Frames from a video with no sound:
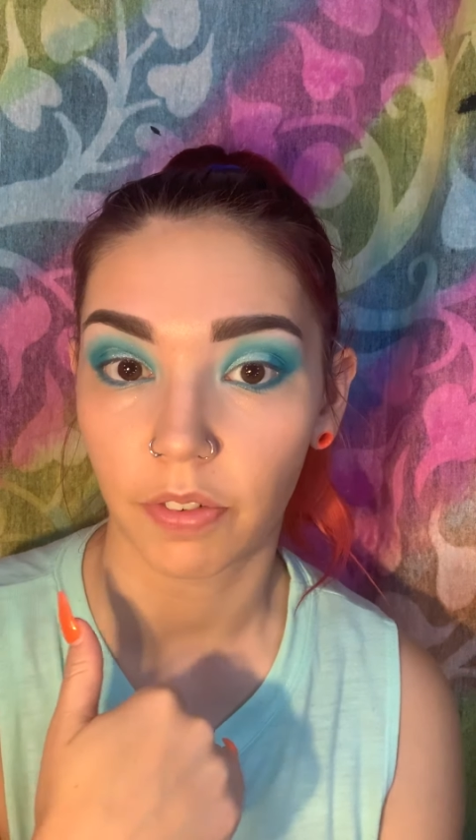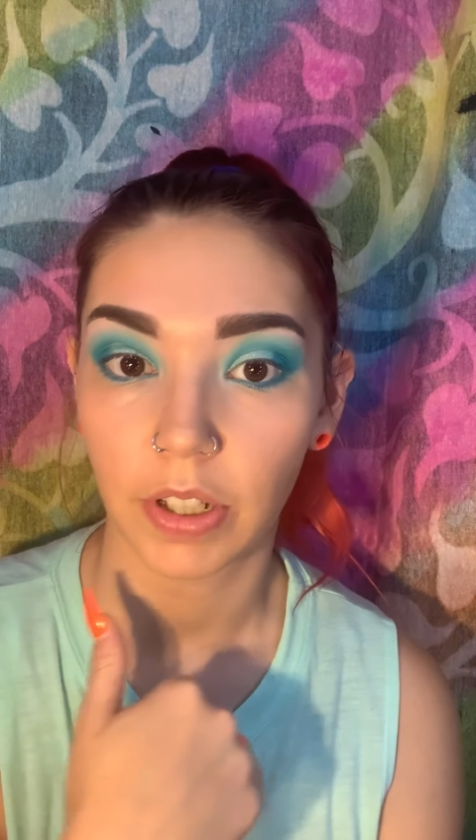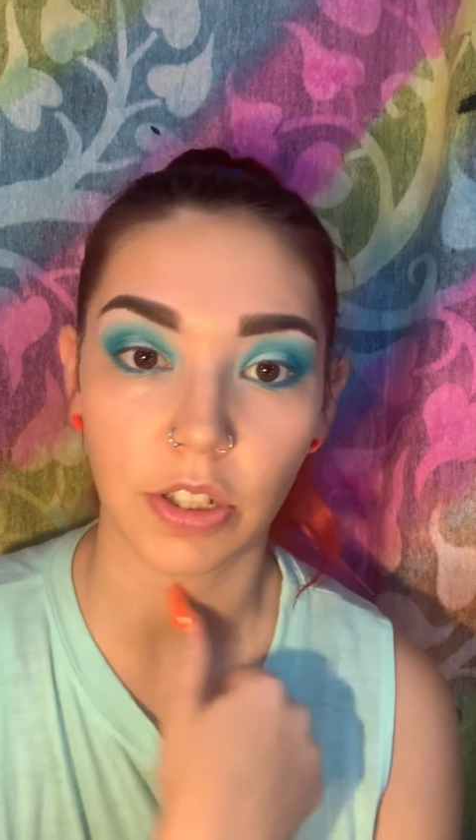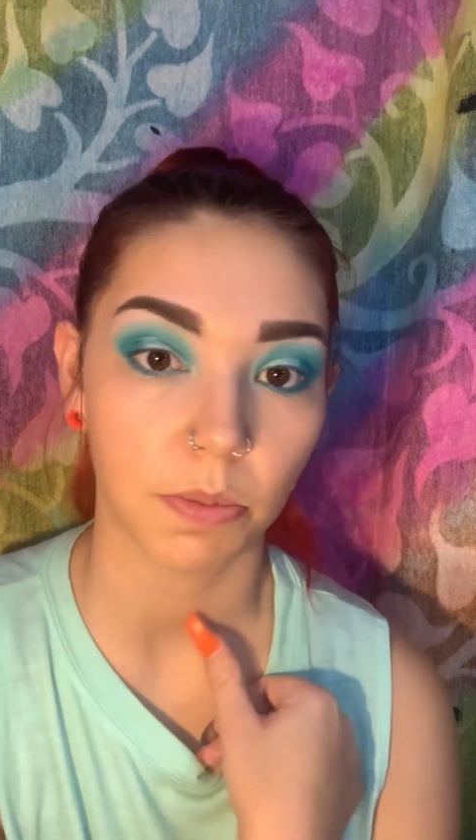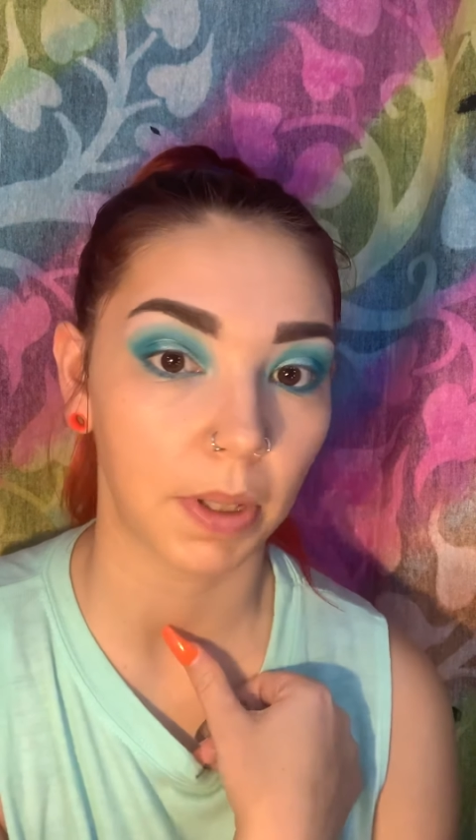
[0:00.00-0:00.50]
I
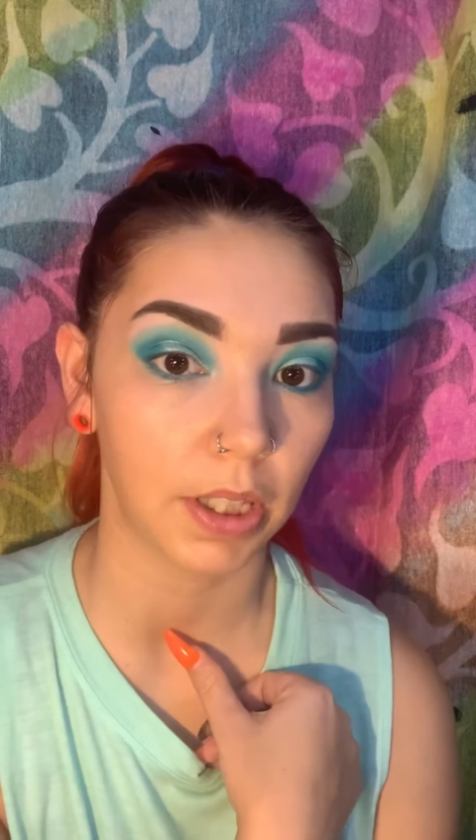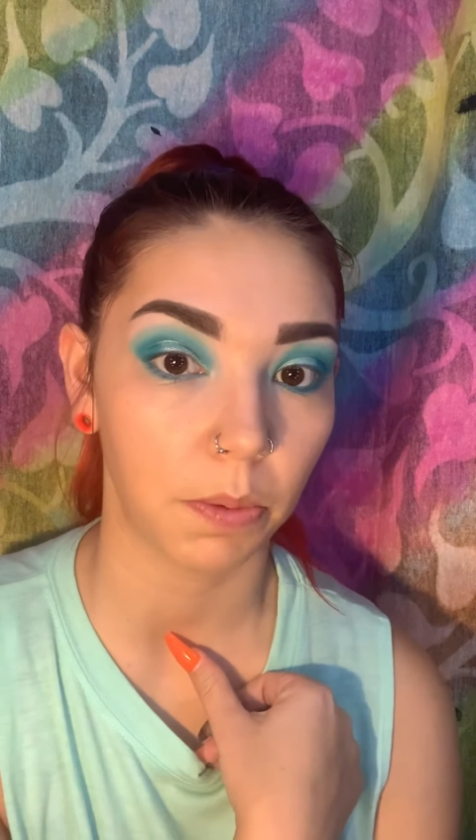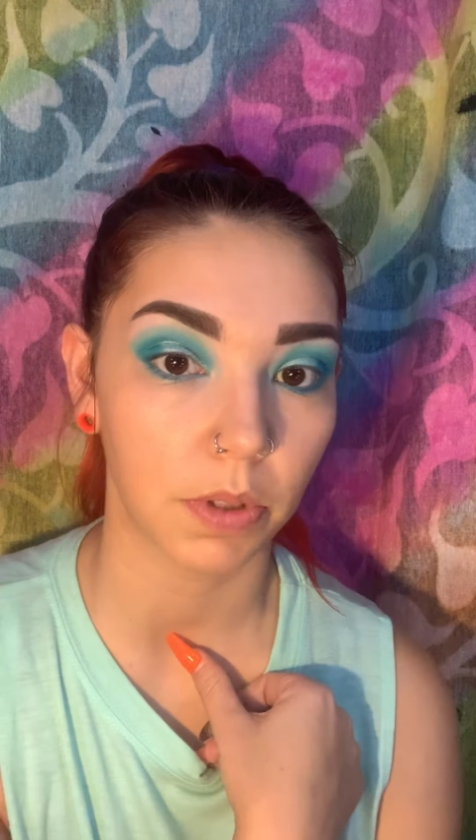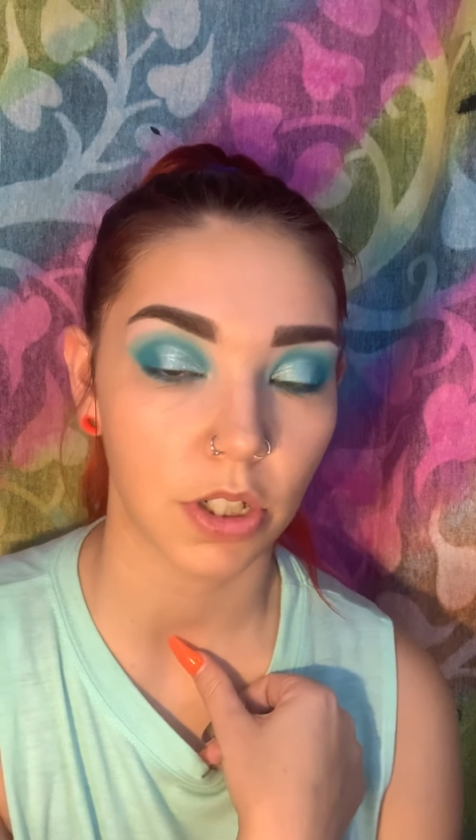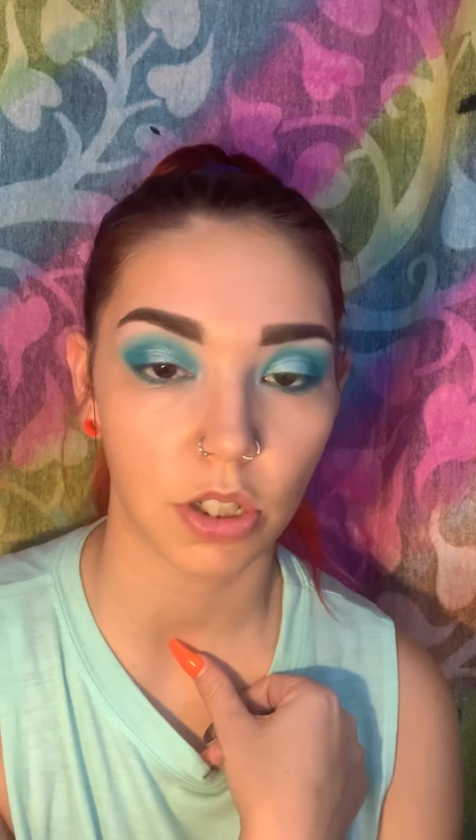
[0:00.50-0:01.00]
just mainly
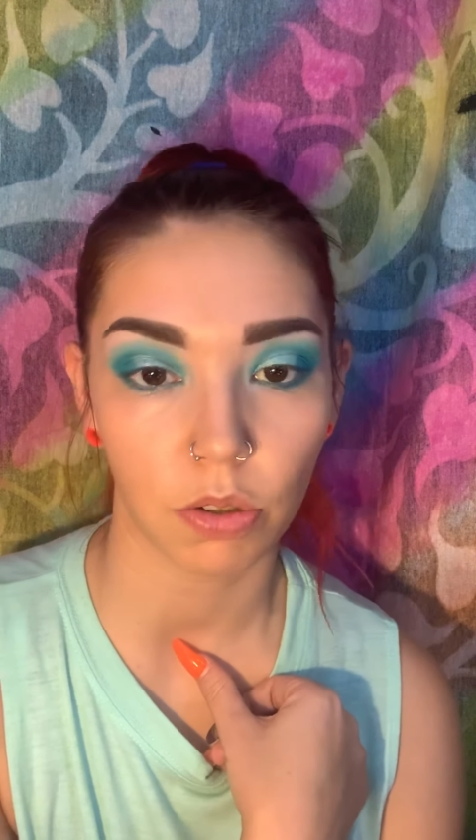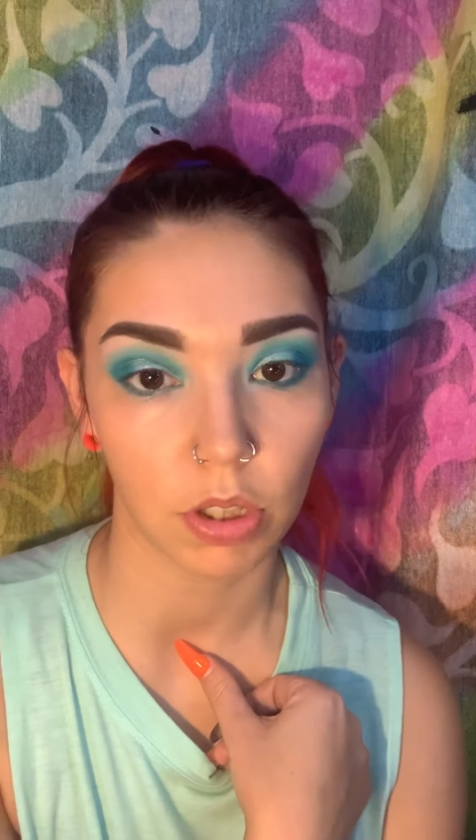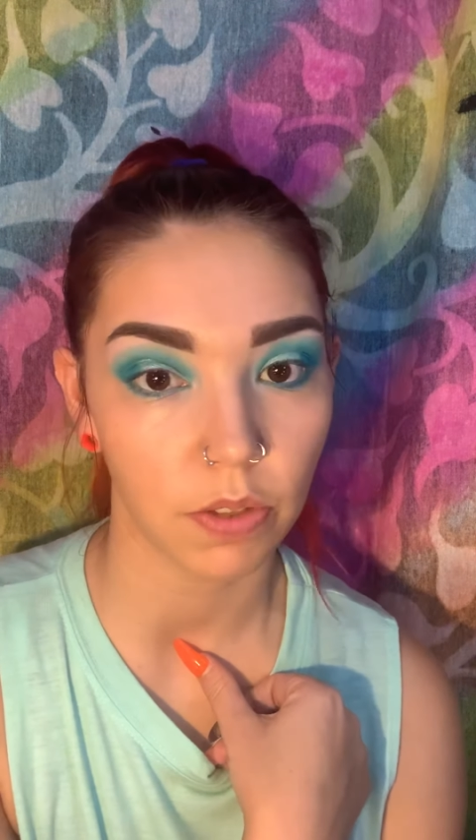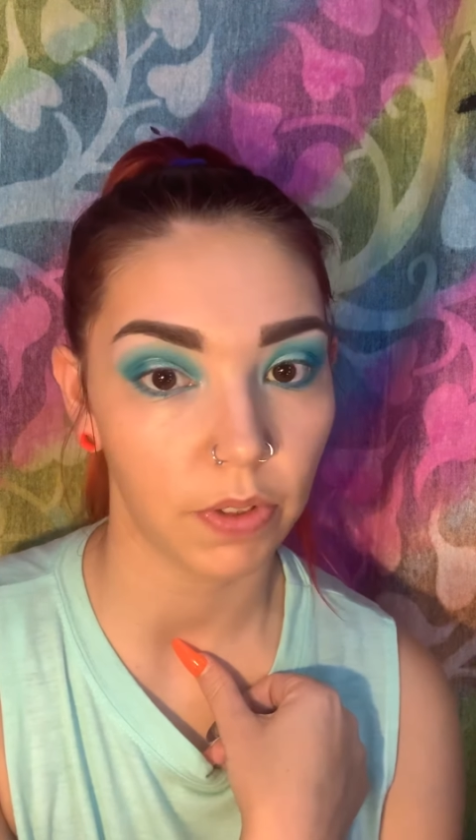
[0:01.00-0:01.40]
wanted to do this